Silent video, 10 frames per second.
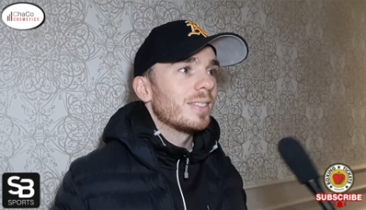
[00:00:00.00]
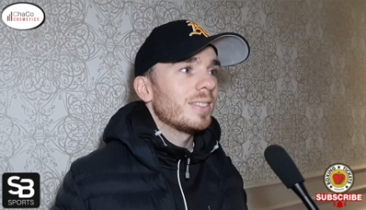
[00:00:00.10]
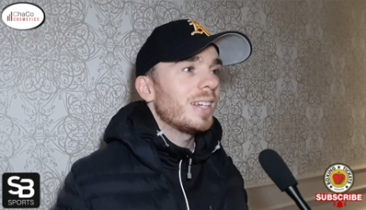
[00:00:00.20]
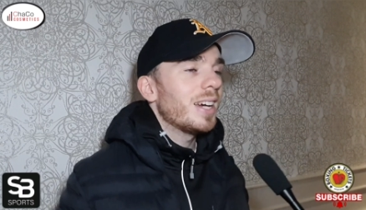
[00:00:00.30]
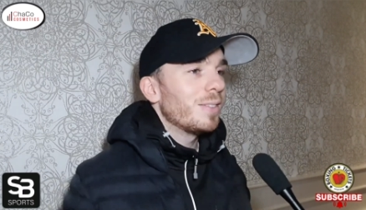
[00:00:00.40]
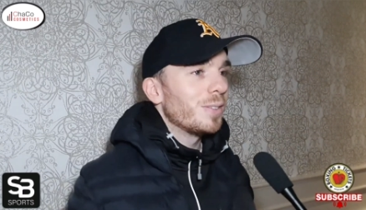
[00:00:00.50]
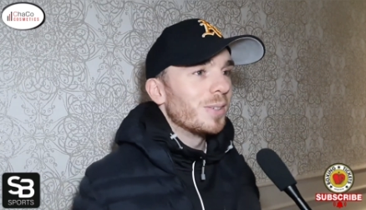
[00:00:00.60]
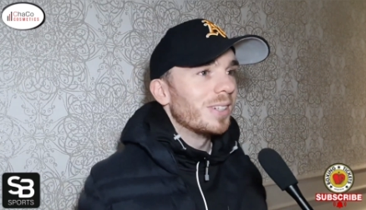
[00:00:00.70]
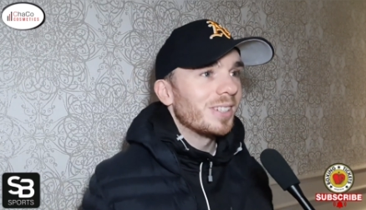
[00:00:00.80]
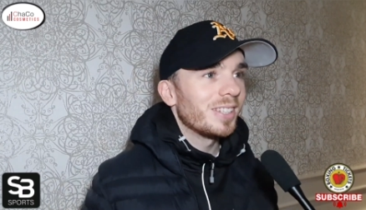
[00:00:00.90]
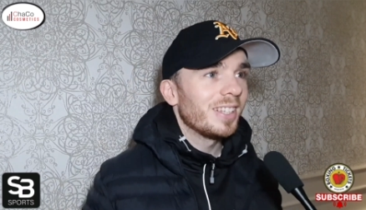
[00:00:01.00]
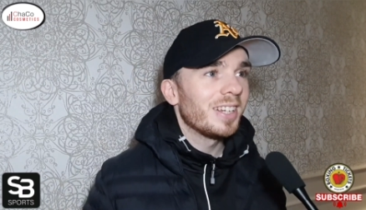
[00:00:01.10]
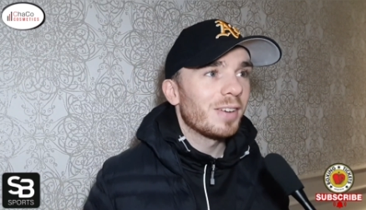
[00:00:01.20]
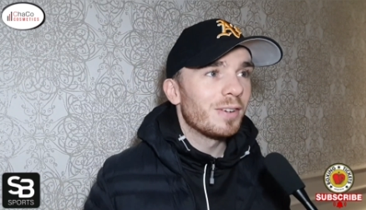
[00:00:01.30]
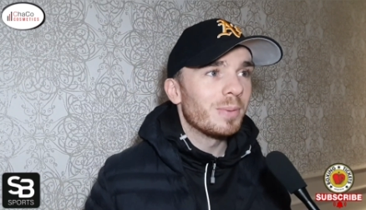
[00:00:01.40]
Yeah, of course. I think
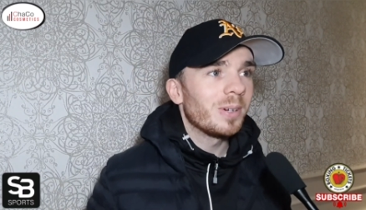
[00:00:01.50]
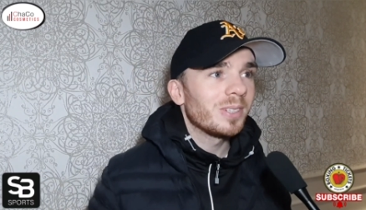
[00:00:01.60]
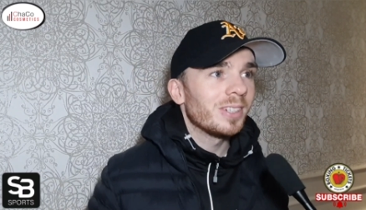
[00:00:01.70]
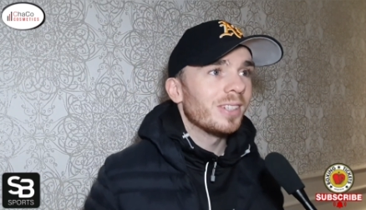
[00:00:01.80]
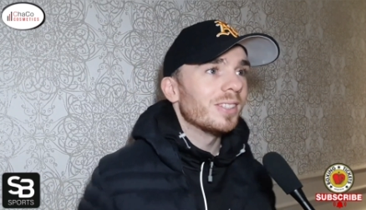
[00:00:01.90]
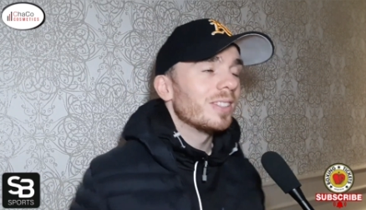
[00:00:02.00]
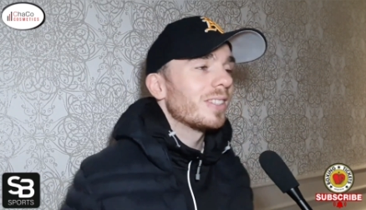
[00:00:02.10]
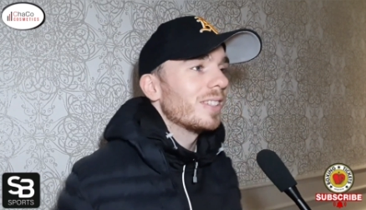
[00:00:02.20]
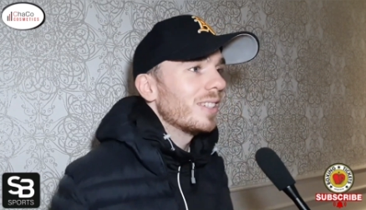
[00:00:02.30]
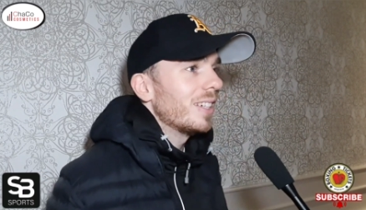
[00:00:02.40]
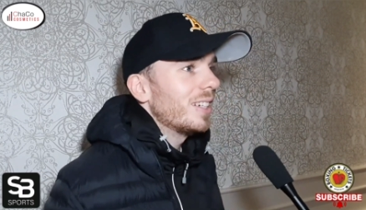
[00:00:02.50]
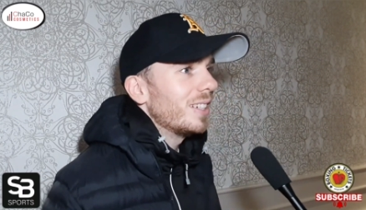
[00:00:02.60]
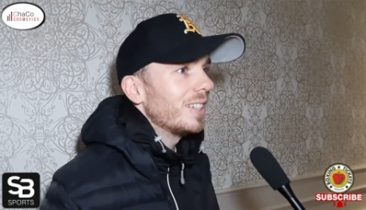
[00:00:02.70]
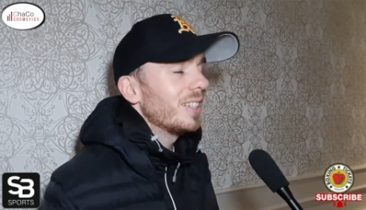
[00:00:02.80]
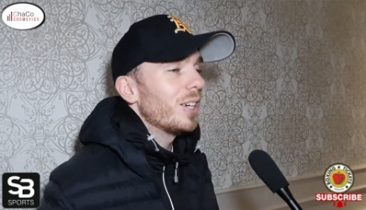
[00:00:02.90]
every boxer does.
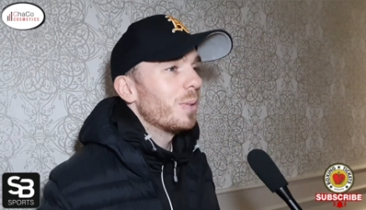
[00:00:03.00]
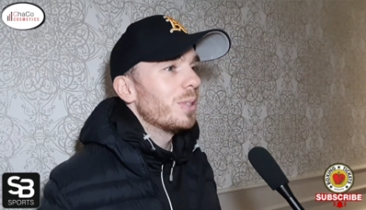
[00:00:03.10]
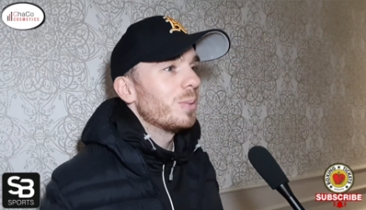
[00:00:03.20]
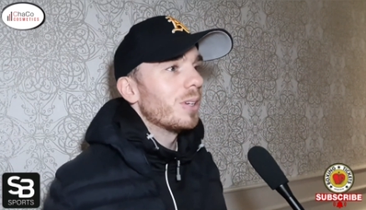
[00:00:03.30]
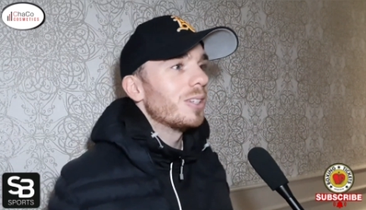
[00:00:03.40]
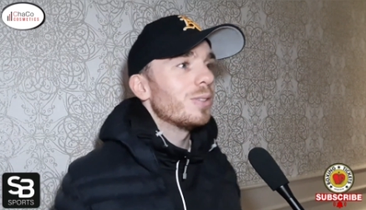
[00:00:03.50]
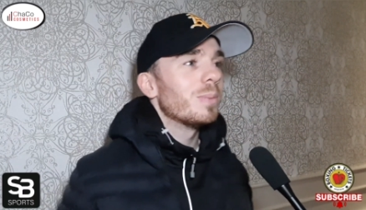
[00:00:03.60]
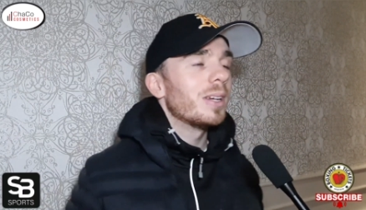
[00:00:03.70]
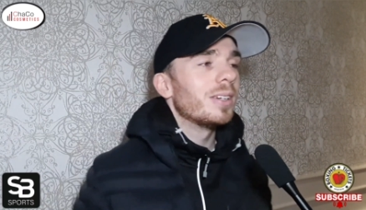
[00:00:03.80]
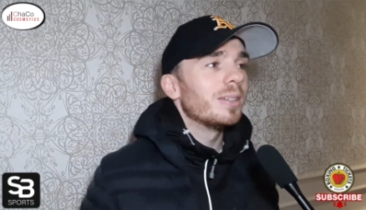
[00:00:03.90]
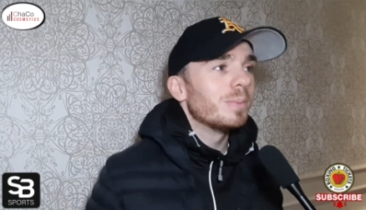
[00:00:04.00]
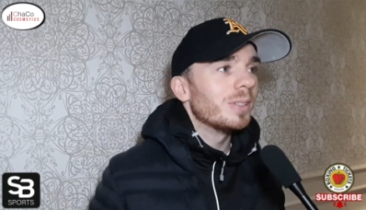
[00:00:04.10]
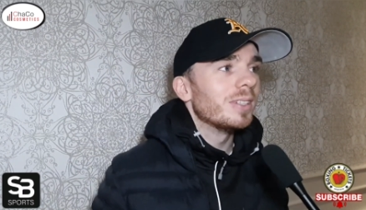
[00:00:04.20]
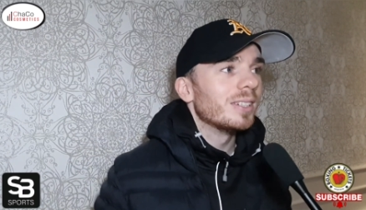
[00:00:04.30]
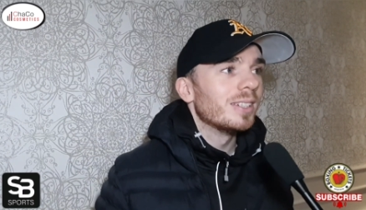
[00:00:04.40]
You always want to do better,
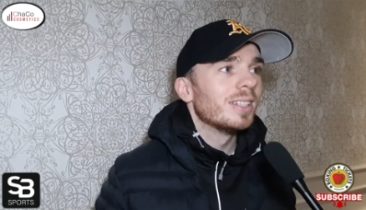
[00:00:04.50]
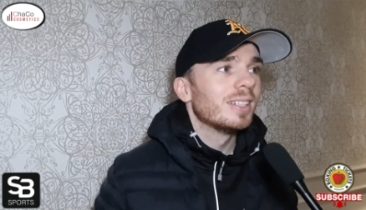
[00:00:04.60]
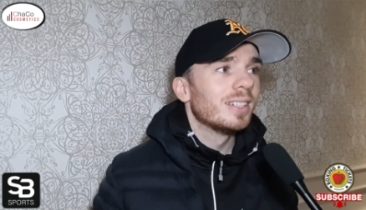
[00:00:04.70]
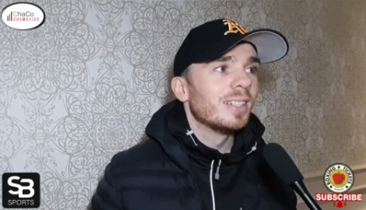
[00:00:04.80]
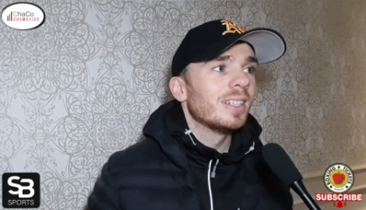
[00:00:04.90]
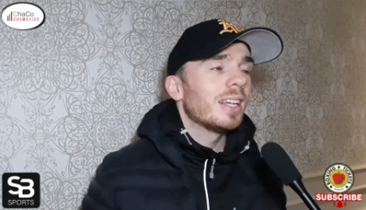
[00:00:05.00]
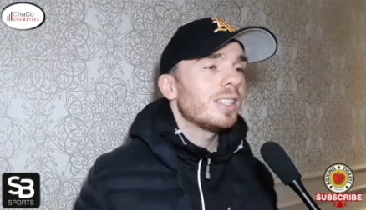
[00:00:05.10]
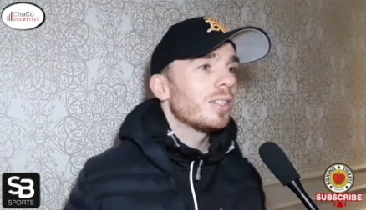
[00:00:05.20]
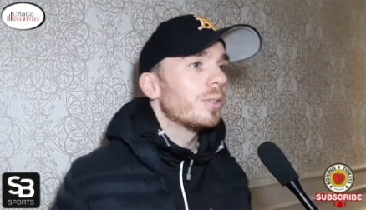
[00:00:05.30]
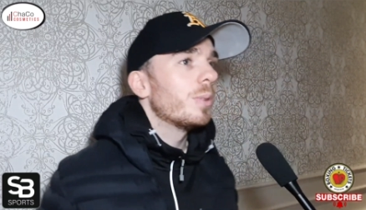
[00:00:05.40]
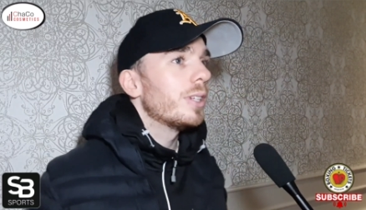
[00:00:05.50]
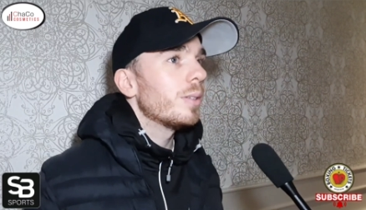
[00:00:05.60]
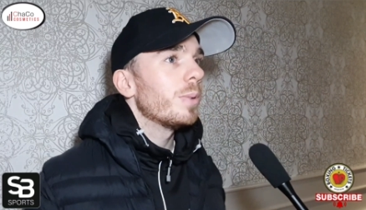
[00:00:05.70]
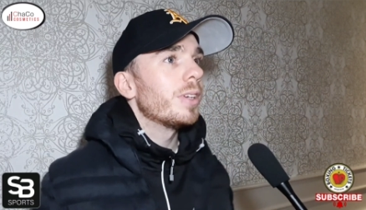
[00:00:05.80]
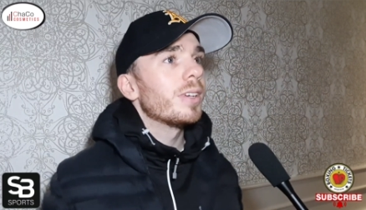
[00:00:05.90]
but that's a good way to
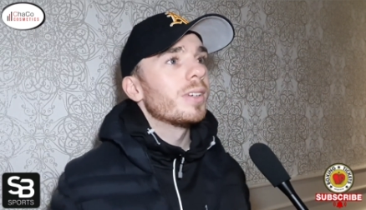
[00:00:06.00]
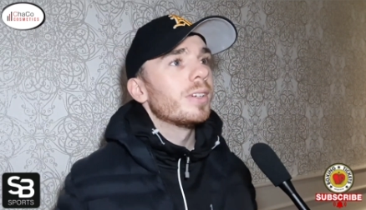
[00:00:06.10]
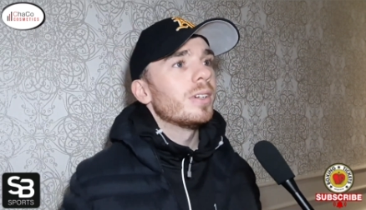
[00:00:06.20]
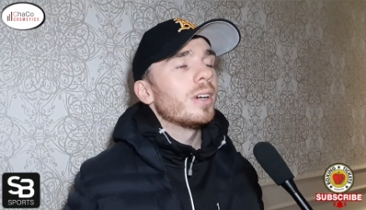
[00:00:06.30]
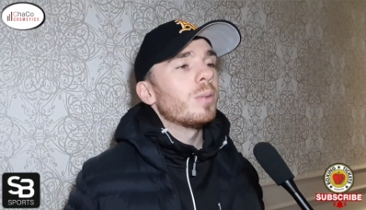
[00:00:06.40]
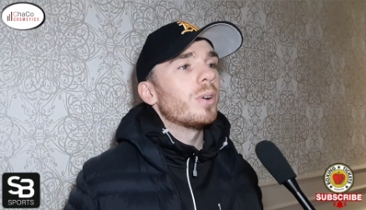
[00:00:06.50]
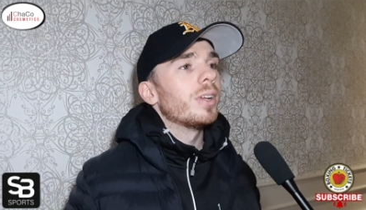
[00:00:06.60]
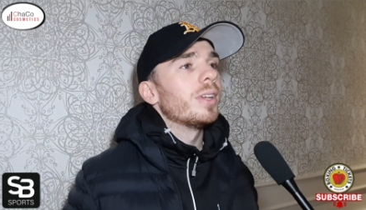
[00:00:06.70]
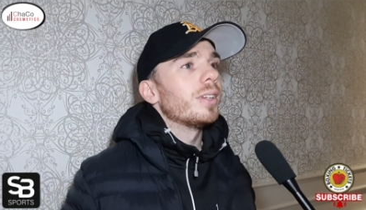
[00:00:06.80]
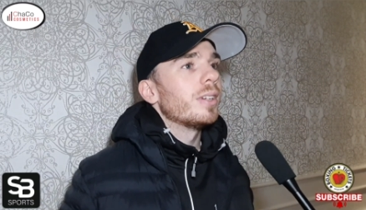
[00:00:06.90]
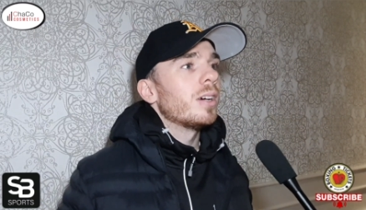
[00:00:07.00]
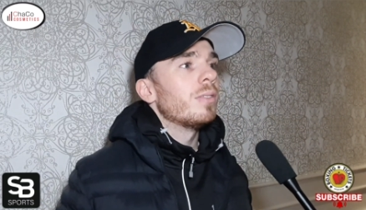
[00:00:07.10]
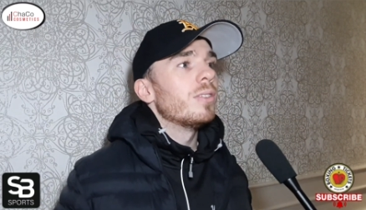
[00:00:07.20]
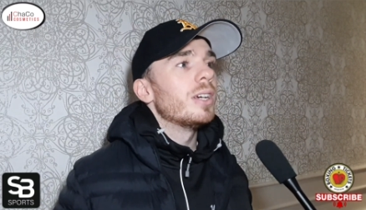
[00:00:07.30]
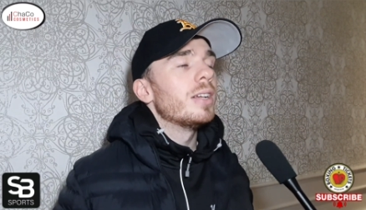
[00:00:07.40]
be. I
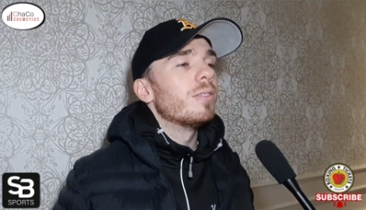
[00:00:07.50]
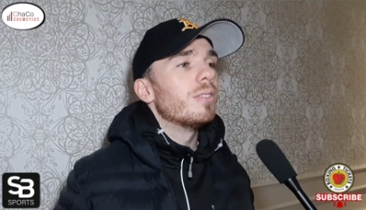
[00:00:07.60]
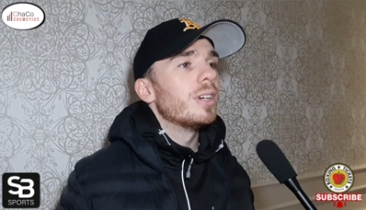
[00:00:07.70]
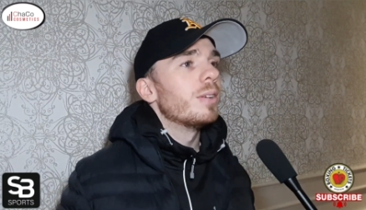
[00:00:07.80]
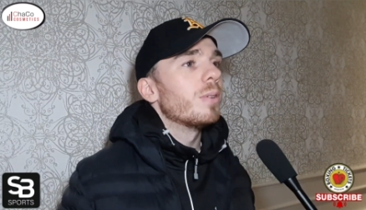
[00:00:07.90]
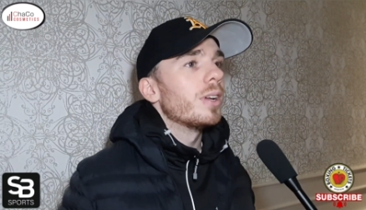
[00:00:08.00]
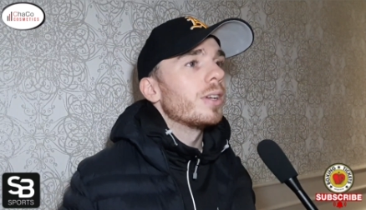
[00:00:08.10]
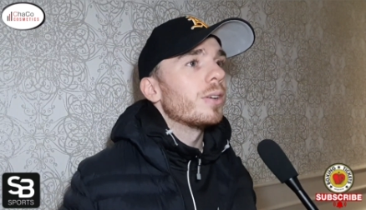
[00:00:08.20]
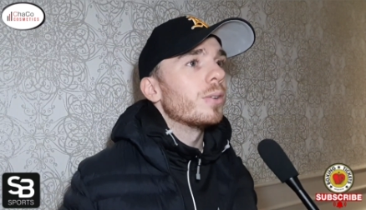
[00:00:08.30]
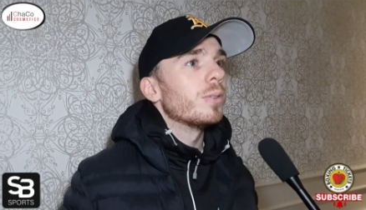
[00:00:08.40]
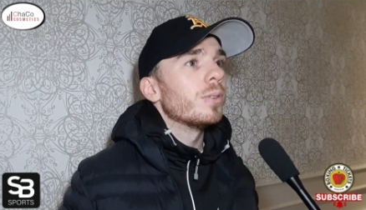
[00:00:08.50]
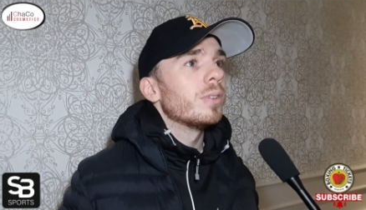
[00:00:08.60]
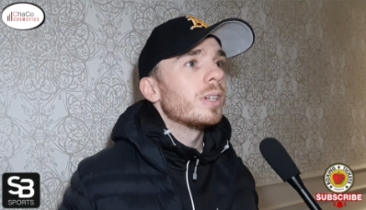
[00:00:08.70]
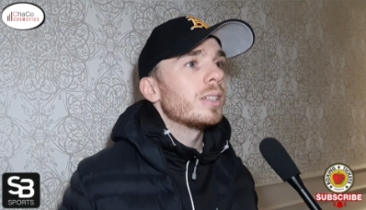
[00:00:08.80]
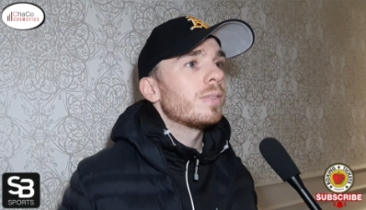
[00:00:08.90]
really, really want to go
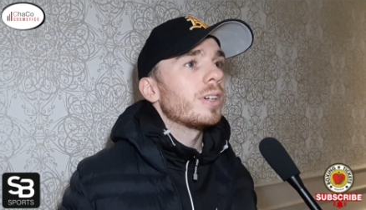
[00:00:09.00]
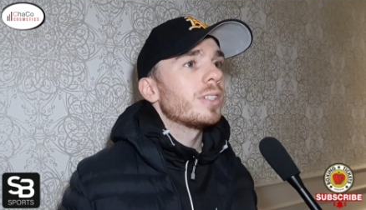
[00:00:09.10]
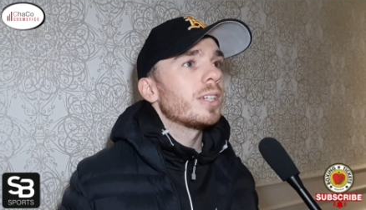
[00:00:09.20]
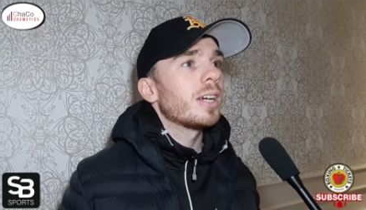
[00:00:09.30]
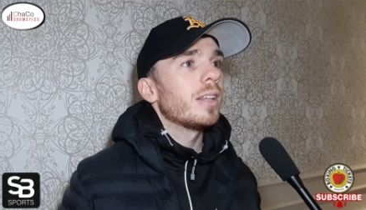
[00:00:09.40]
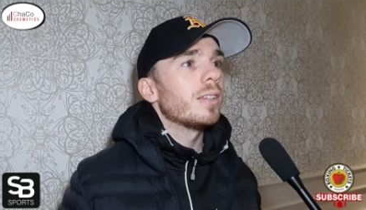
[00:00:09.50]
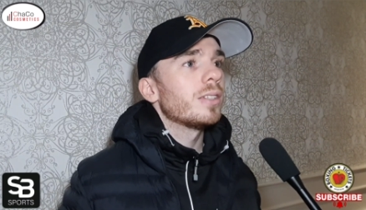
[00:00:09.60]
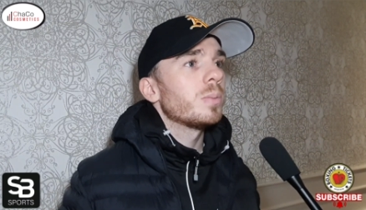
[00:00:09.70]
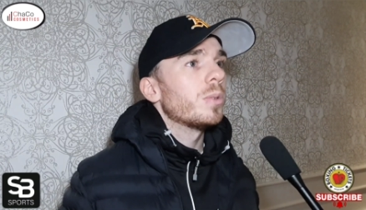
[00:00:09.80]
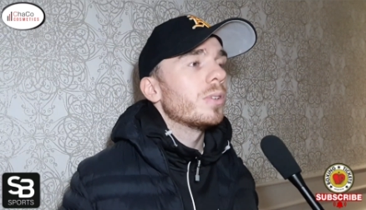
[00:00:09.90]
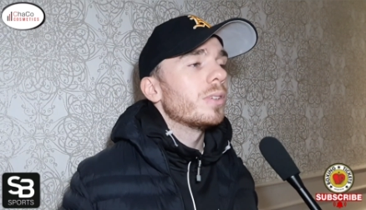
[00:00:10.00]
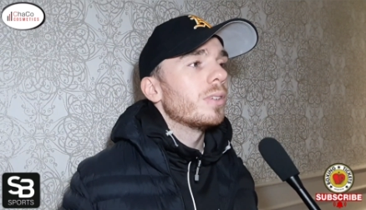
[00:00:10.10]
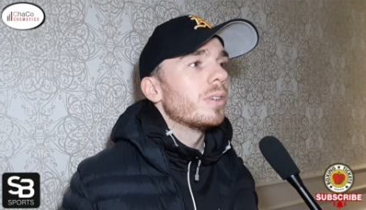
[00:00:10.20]
as far as I can in this sport.